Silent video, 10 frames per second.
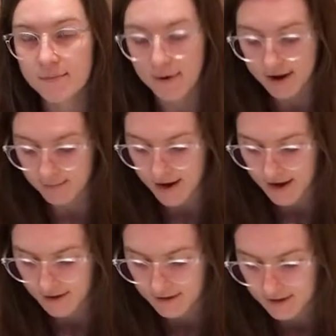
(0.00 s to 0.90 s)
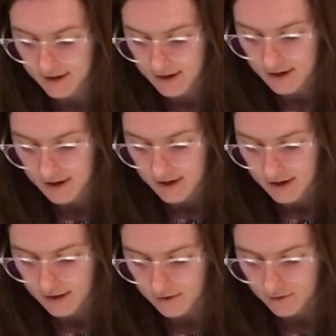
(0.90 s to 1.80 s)
my paint
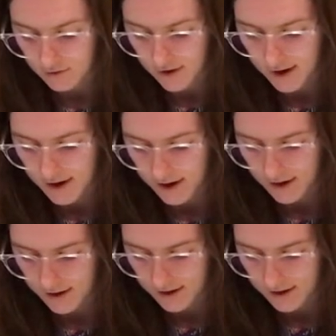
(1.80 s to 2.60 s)
is dry.